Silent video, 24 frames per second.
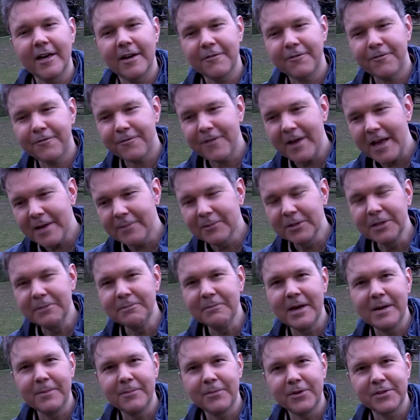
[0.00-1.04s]
family
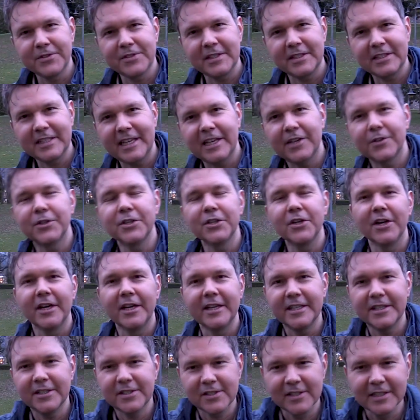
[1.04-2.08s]
members that carry on
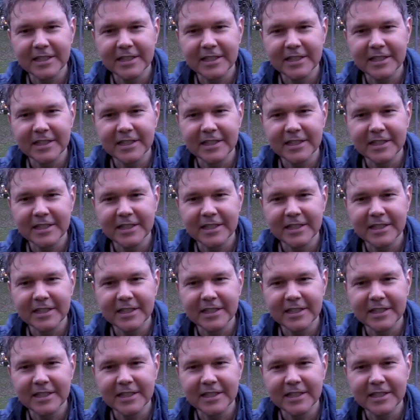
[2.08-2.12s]
his